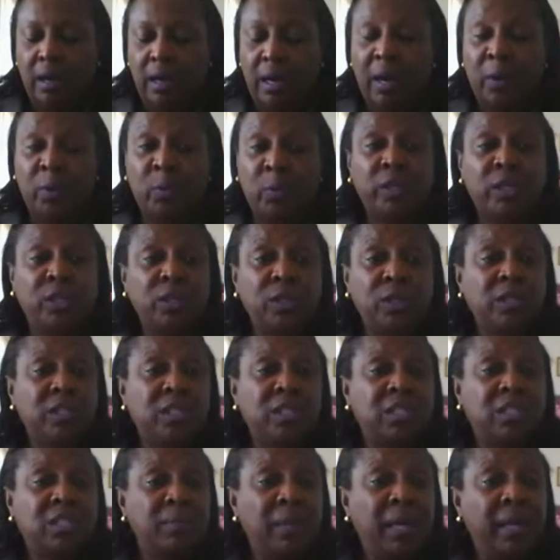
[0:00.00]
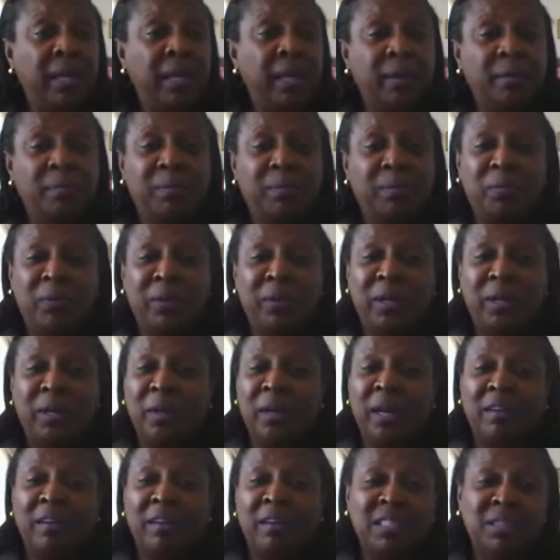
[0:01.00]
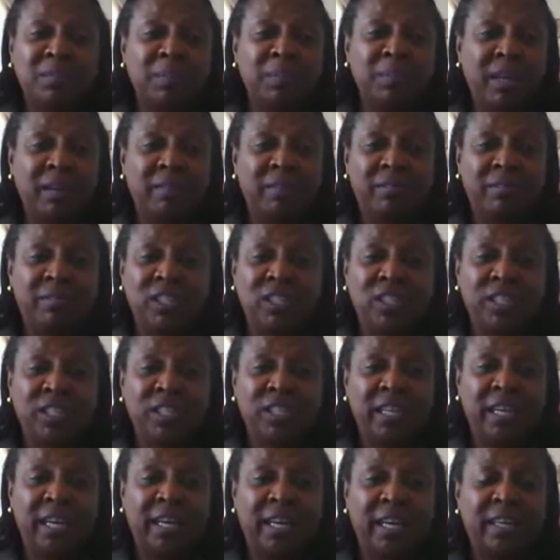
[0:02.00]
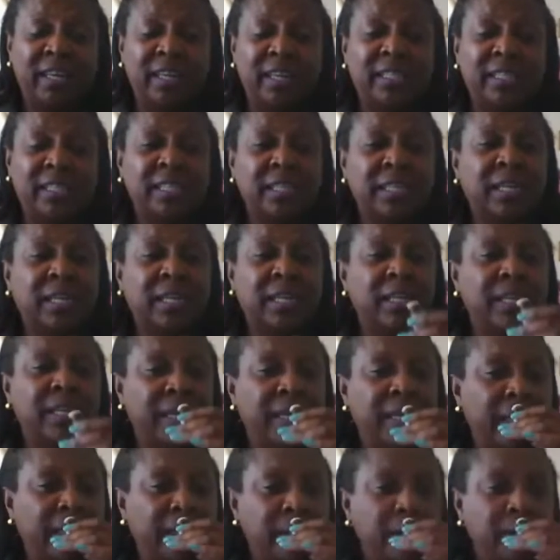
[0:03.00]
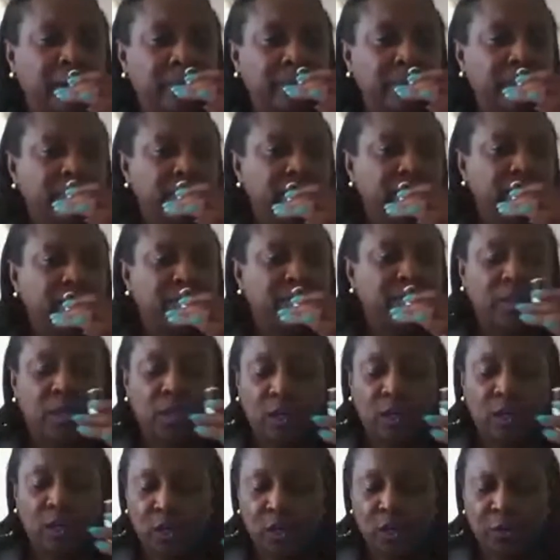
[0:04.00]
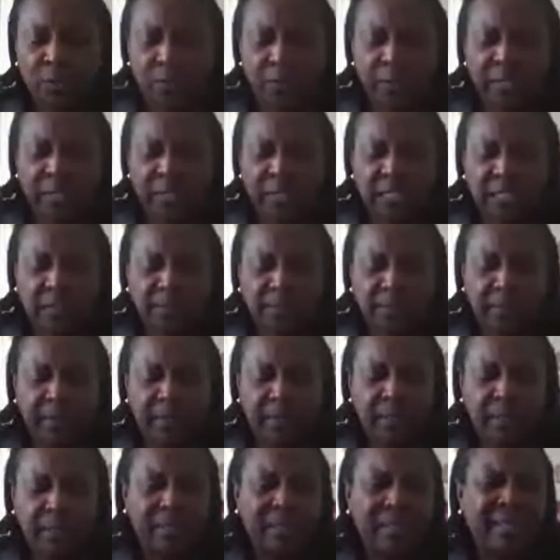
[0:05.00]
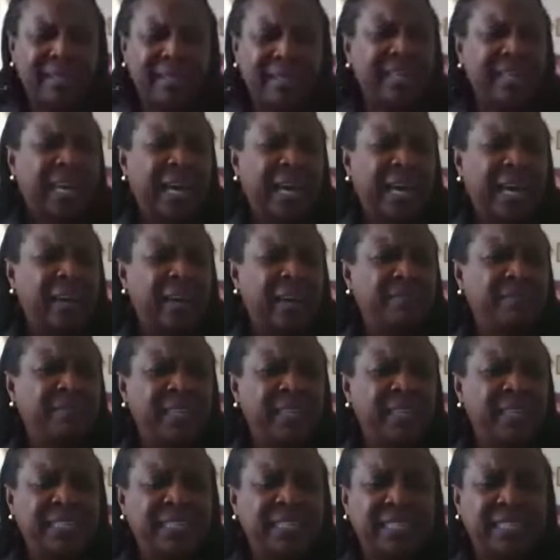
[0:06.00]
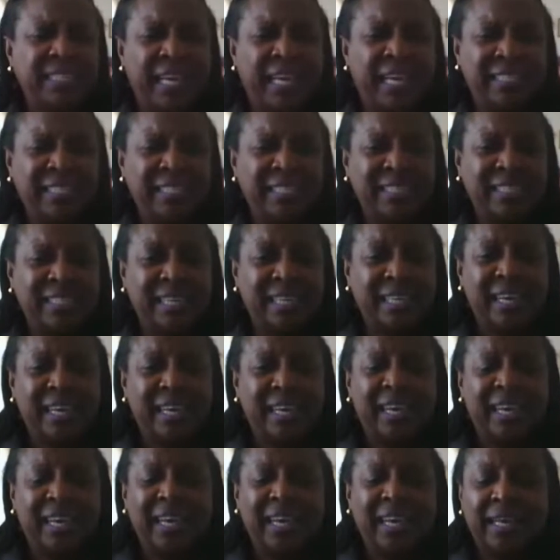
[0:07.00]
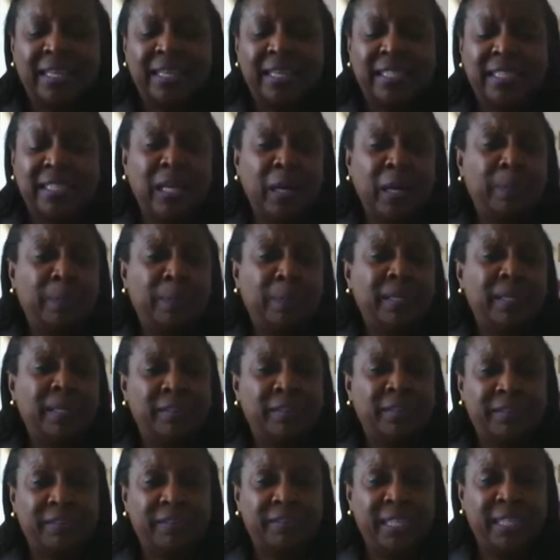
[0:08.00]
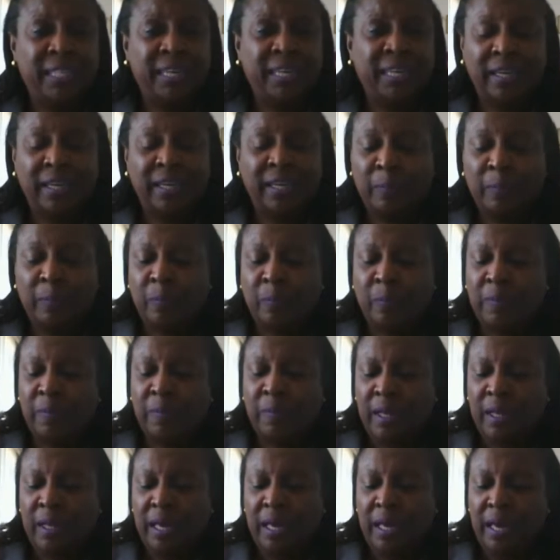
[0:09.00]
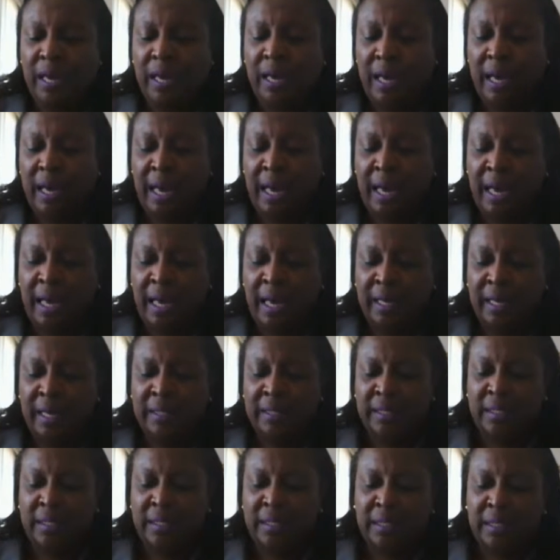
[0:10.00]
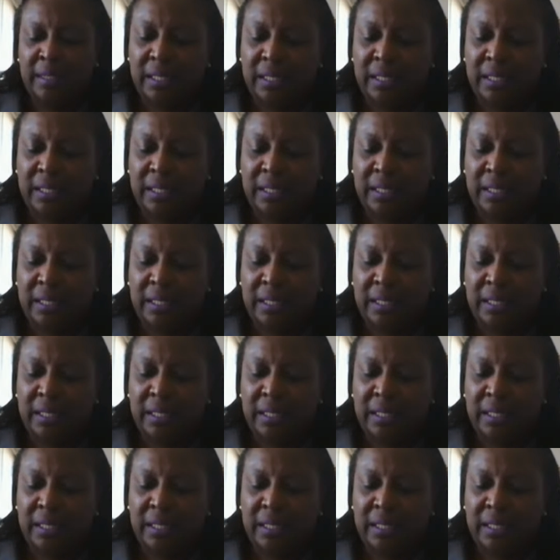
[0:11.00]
I wish you could smell it, but we don't have smell-o-vision yet. It's a clean, crisp, lively scent. It's uplifting, and